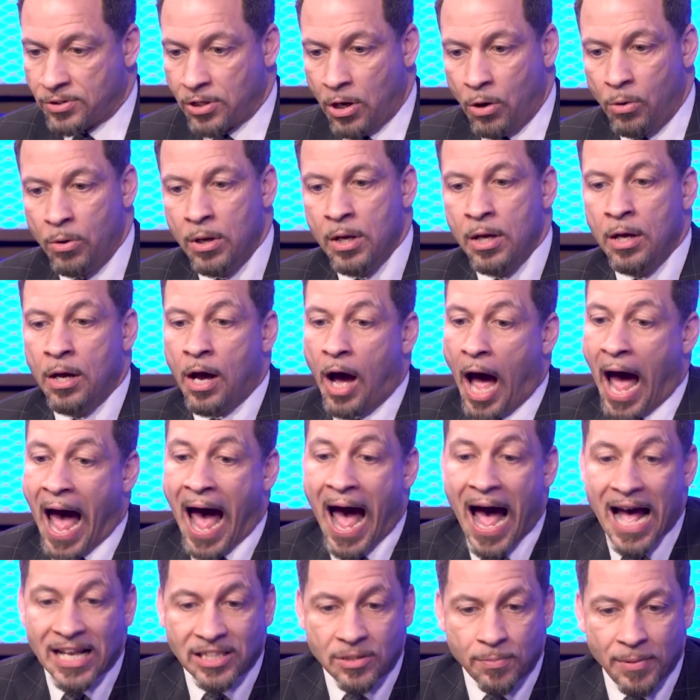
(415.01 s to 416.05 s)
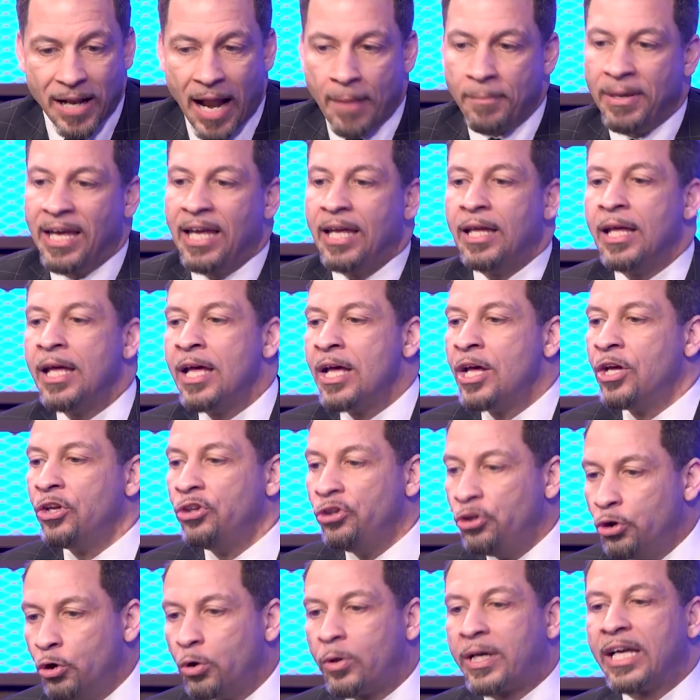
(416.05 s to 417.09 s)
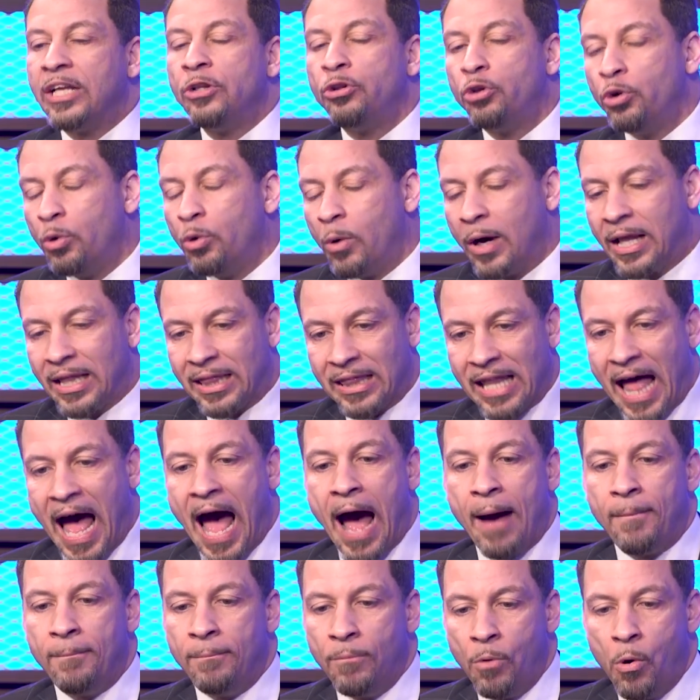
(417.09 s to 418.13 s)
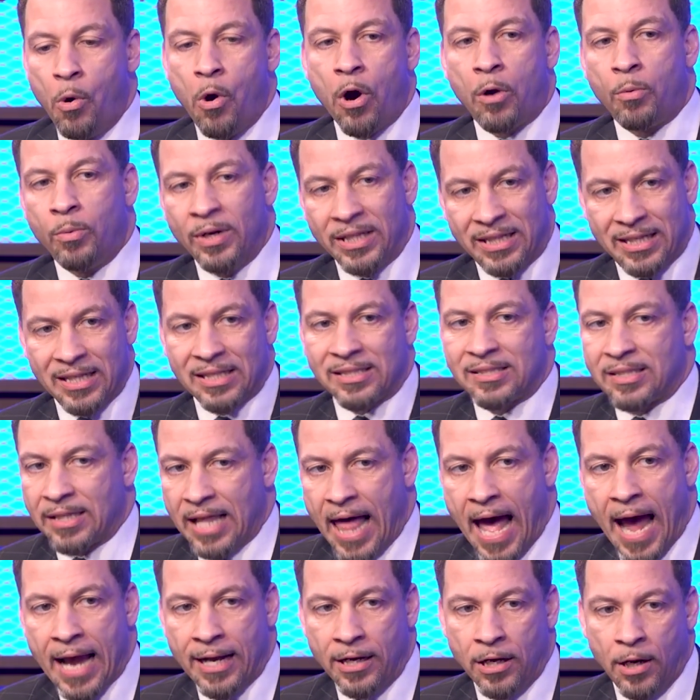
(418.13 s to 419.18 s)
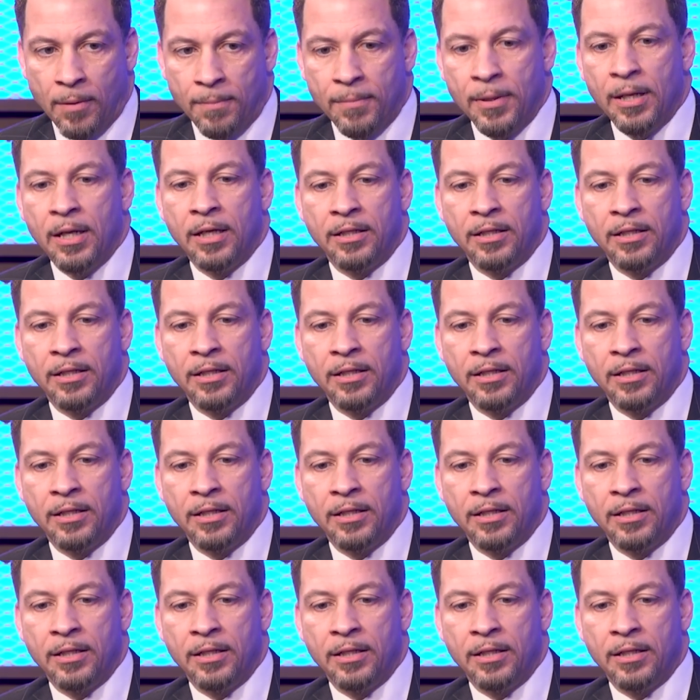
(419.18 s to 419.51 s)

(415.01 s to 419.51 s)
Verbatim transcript: So Osman, I mean, you can do a lot more with this lineup